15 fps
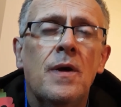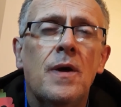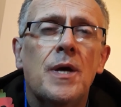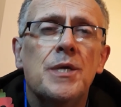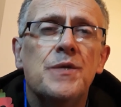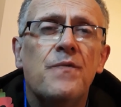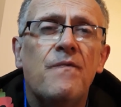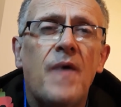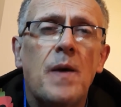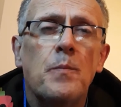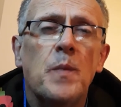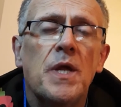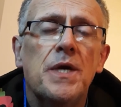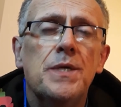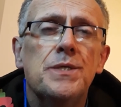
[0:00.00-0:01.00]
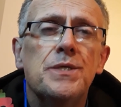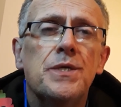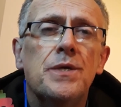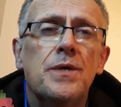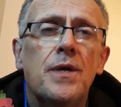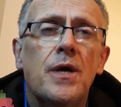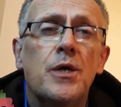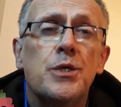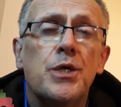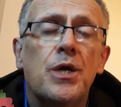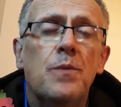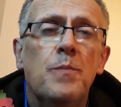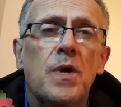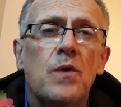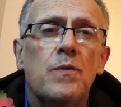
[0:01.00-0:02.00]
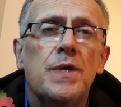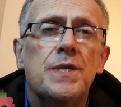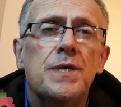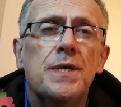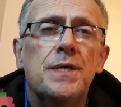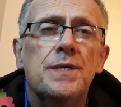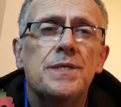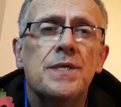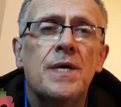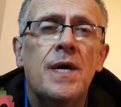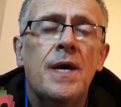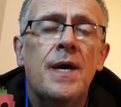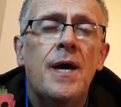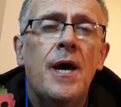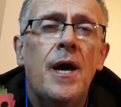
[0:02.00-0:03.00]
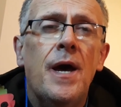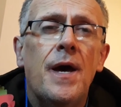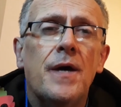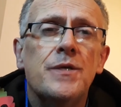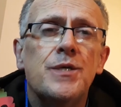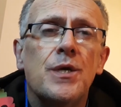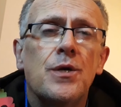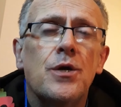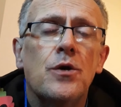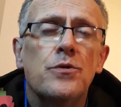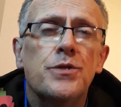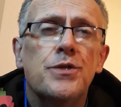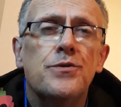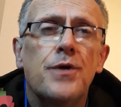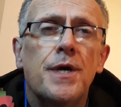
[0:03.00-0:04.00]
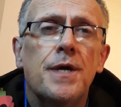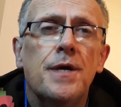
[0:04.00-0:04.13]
as families, as communities, as a country.